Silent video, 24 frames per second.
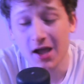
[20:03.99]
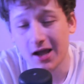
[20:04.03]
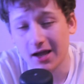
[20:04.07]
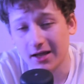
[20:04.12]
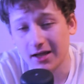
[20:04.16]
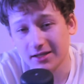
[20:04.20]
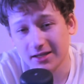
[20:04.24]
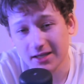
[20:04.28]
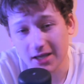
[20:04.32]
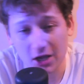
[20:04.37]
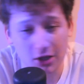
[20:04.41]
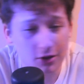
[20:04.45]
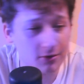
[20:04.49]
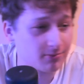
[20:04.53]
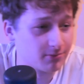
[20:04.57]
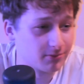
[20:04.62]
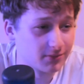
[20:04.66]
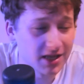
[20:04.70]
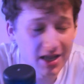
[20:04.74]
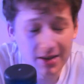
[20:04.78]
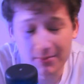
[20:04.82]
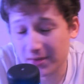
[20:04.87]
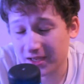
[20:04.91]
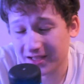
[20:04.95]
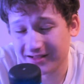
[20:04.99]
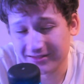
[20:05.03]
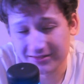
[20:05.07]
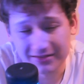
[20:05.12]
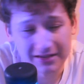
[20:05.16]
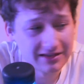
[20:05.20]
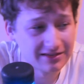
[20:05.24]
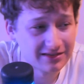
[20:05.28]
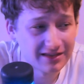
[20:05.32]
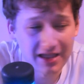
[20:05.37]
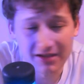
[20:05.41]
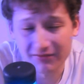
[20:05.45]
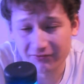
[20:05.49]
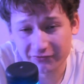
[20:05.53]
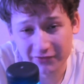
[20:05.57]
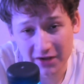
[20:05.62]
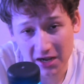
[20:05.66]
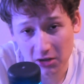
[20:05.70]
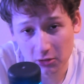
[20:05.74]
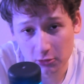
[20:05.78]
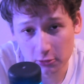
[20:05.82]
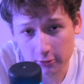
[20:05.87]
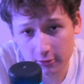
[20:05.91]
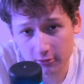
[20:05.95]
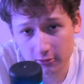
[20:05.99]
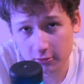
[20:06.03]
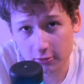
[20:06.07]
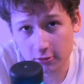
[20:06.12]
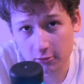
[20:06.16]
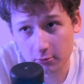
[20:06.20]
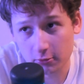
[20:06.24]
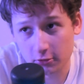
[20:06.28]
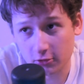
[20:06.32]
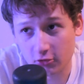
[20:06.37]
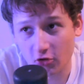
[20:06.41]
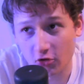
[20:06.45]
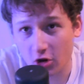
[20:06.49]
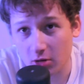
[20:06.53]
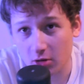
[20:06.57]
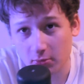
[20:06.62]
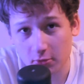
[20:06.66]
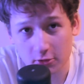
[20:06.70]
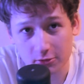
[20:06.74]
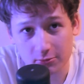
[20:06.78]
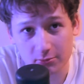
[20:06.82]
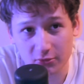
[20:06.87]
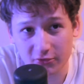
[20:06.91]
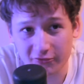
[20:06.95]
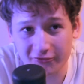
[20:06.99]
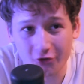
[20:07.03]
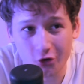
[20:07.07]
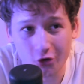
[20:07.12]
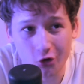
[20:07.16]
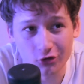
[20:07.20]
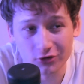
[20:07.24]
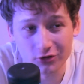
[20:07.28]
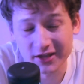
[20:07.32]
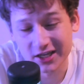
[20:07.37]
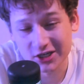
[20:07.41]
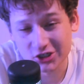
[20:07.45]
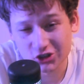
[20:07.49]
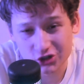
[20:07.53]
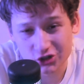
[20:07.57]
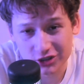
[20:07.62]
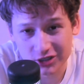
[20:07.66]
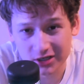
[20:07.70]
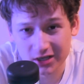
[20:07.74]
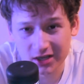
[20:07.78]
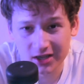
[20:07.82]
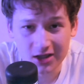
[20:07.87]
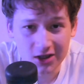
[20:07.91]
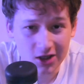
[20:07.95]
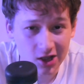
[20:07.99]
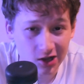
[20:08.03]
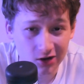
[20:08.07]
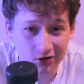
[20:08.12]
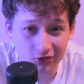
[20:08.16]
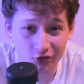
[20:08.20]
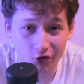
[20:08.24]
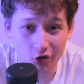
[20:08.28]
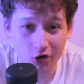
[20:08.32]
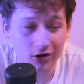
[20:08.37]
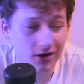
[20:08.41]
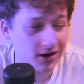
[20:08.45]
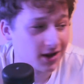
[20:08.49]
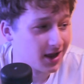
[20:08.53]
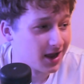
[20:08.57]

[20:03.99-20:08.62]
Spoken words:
get me to 10,000 subscribers before next year, alright?